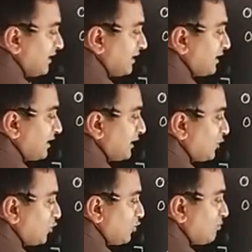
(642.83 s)

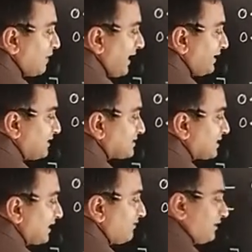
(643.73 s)
T2 minus
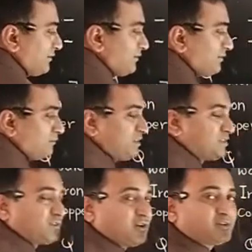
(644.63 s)
T1.
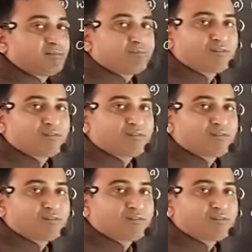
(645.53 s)
Means what?